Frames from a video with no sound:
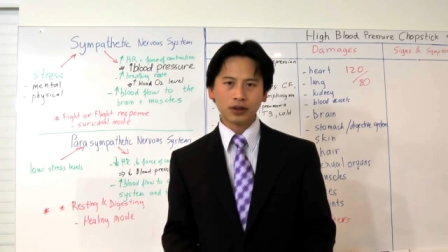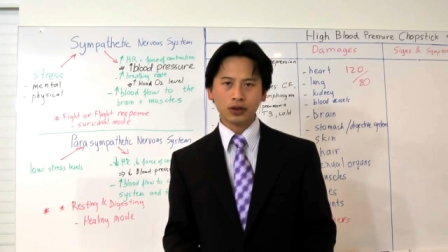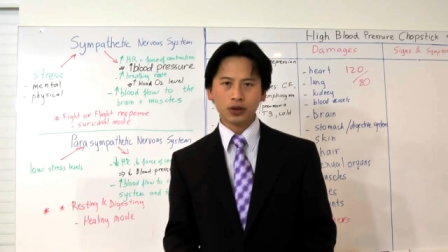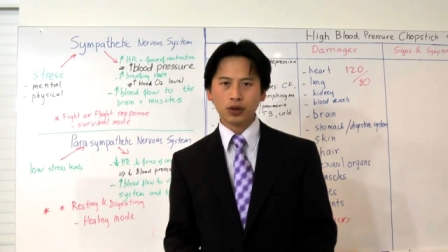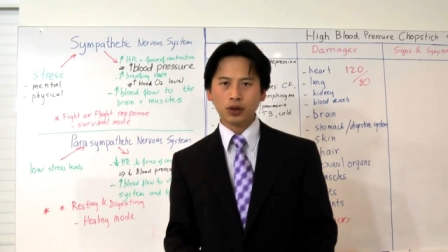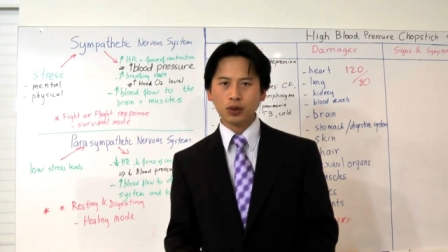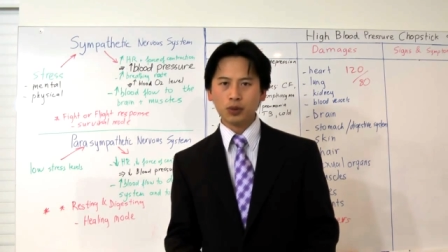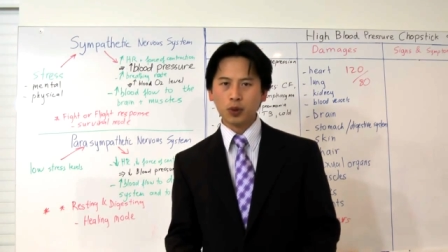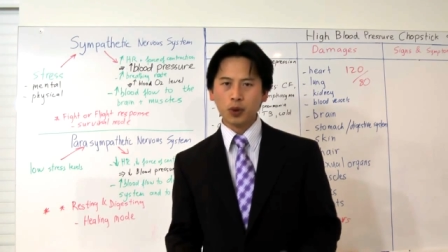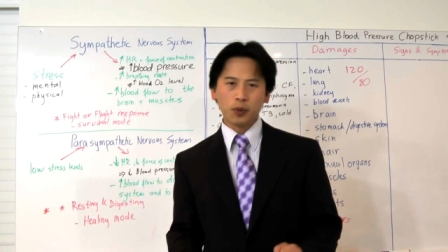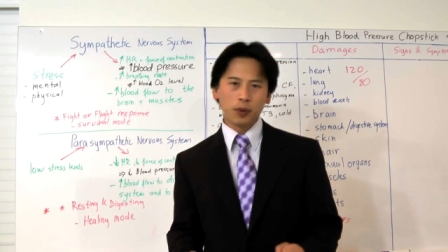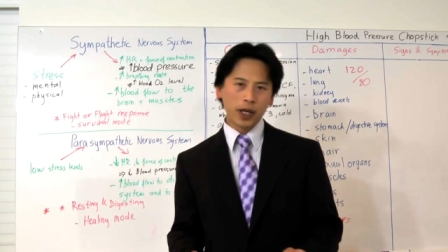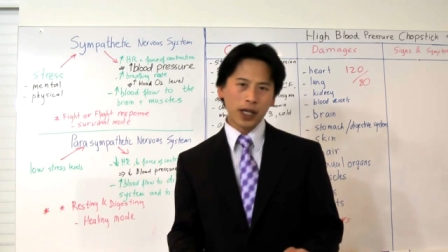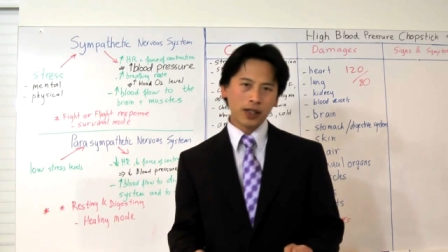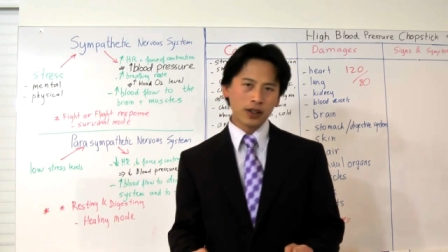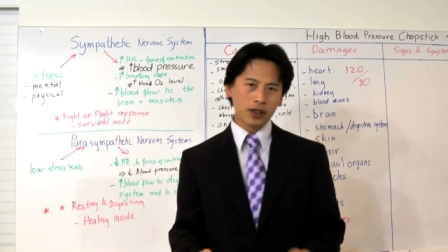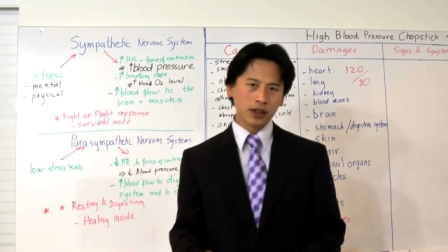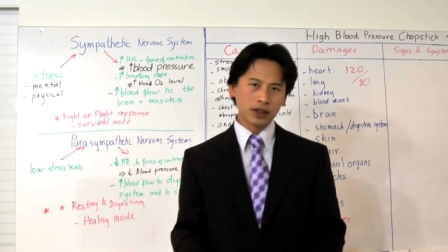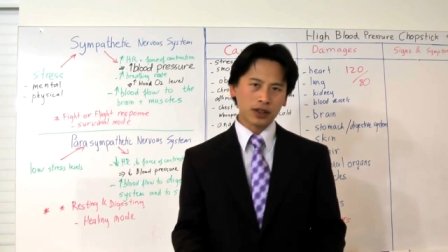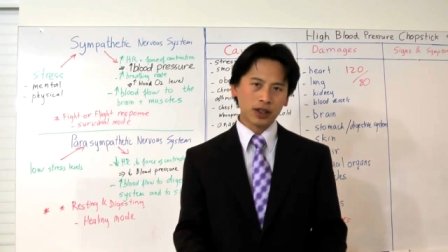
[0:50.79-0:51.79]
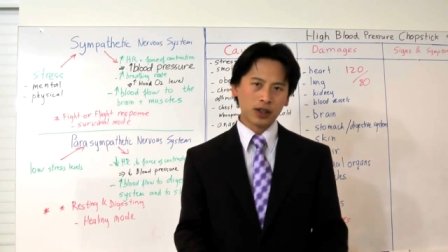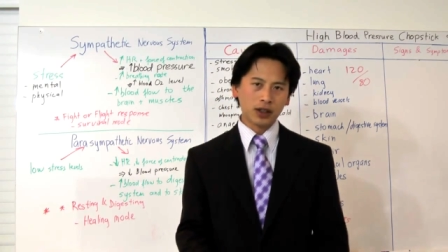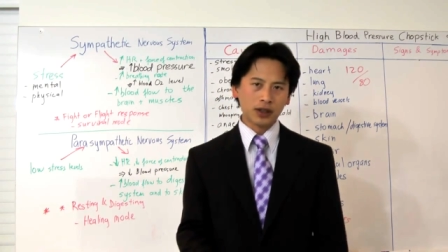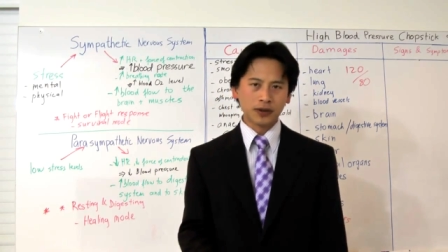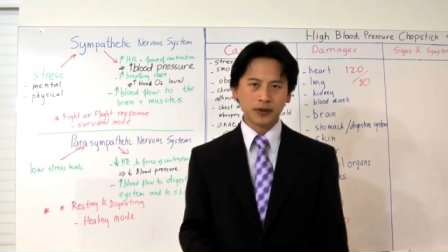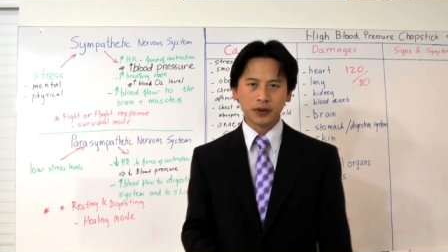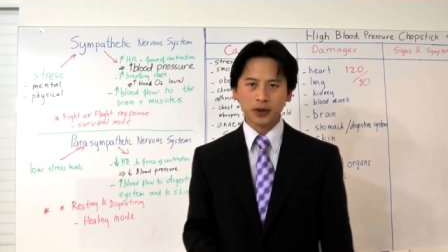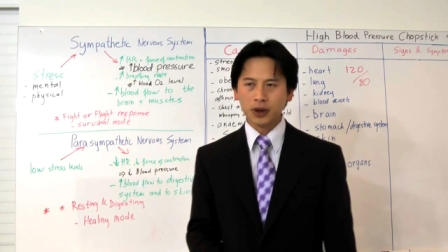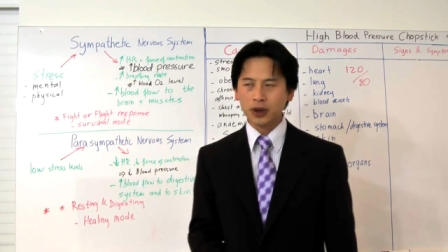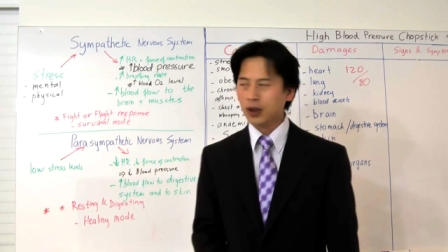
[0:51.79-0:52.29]
to prepare
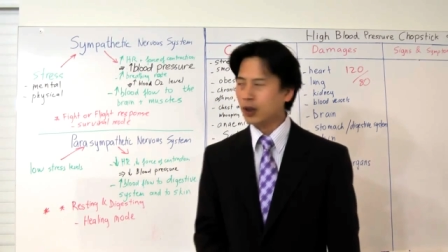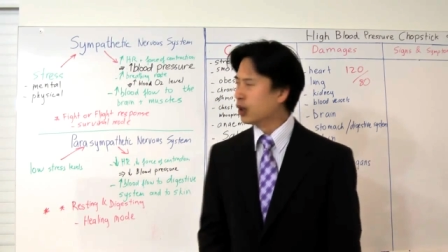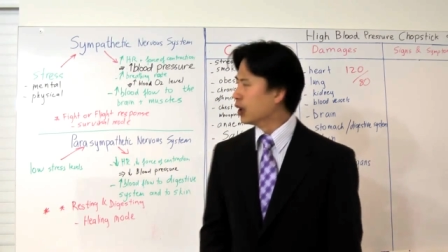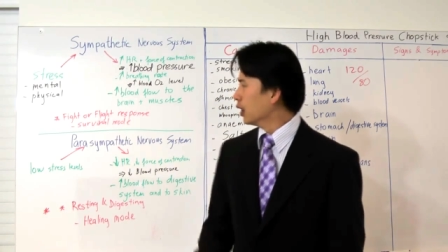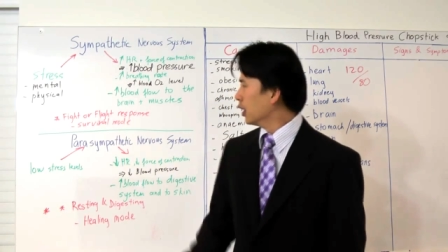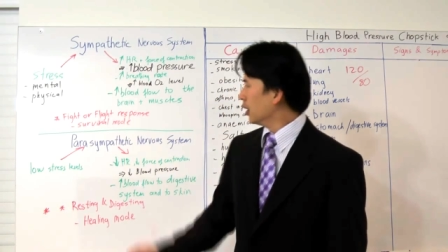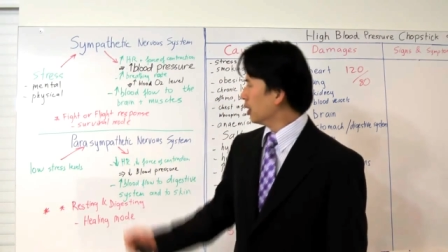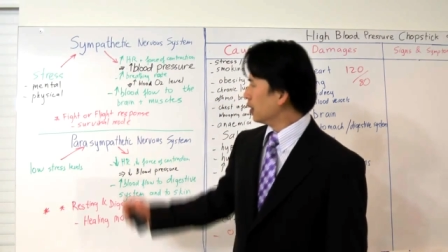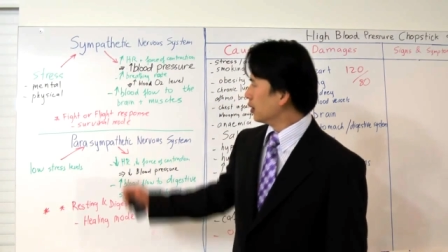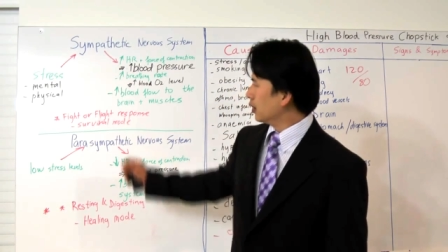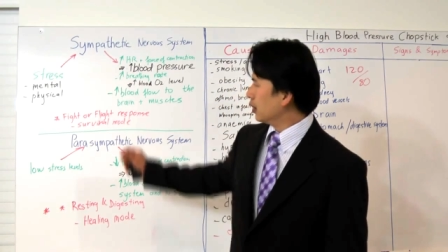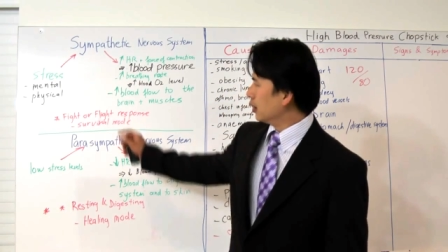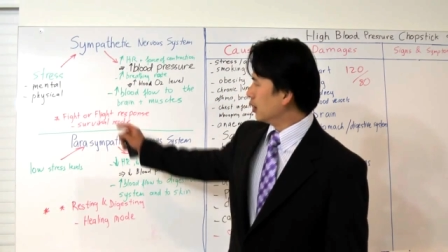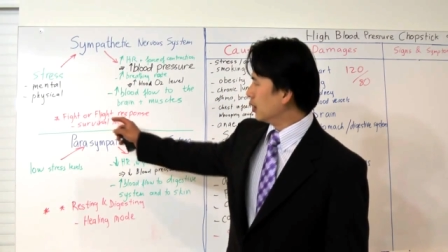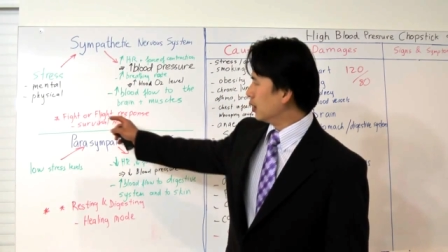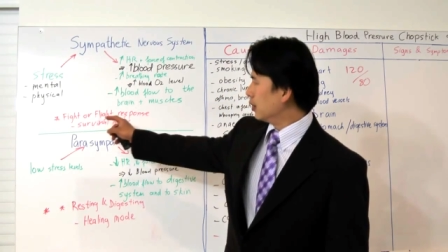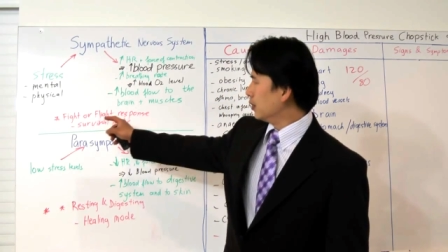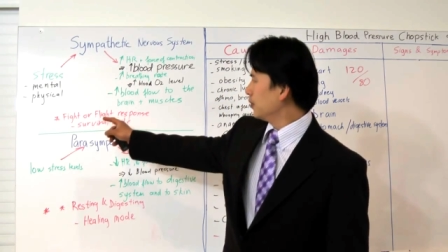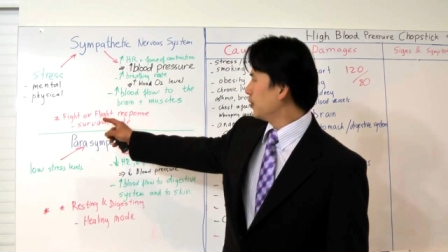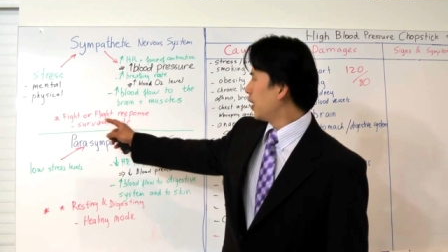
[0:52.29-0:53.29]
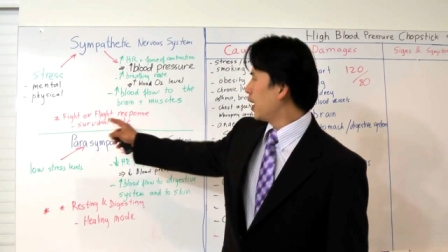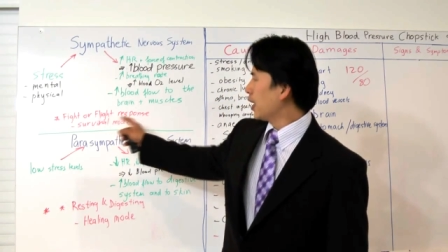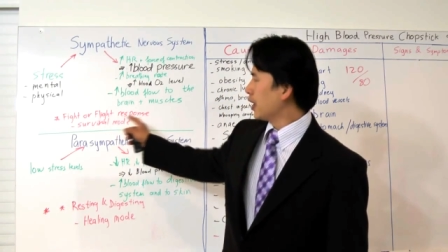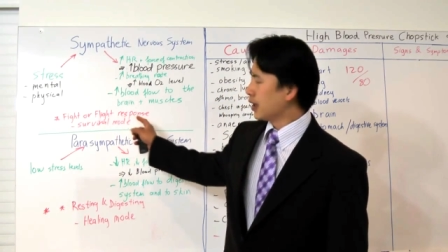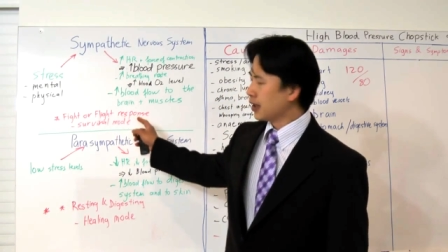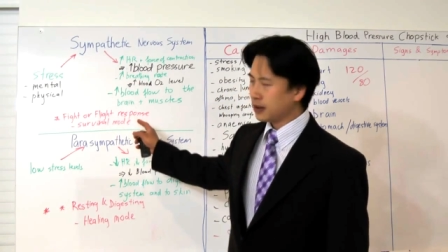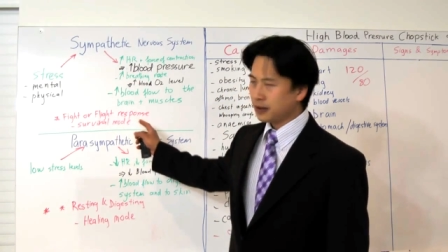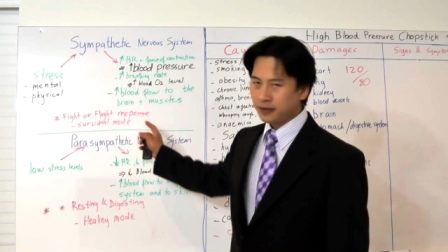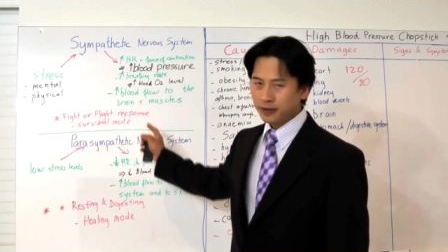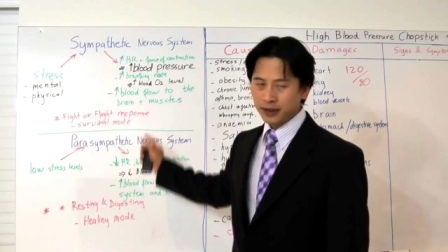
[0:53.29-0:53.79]
yourself for the
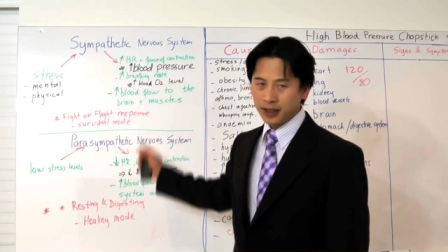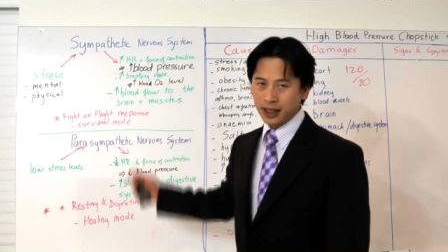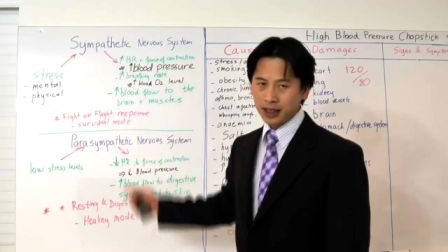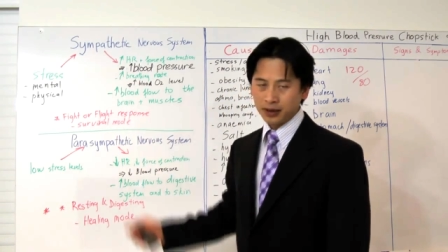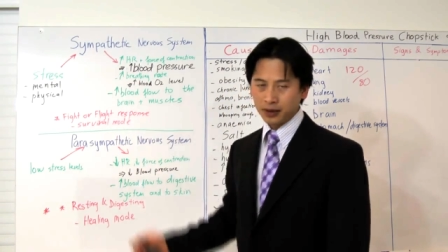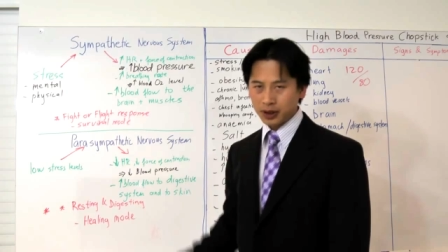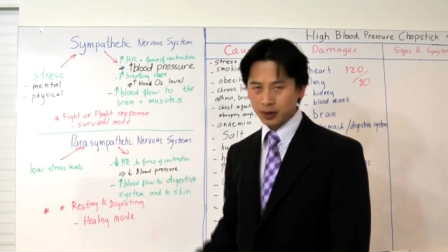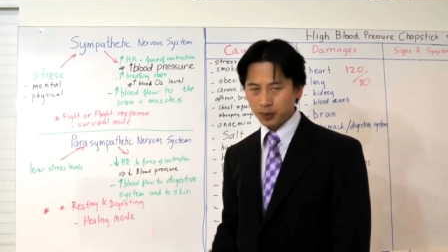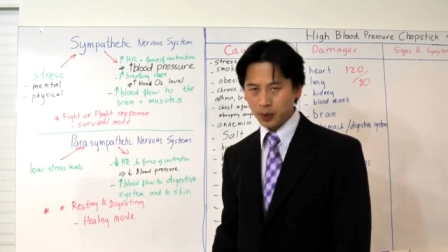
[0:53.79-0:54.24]
fight and flight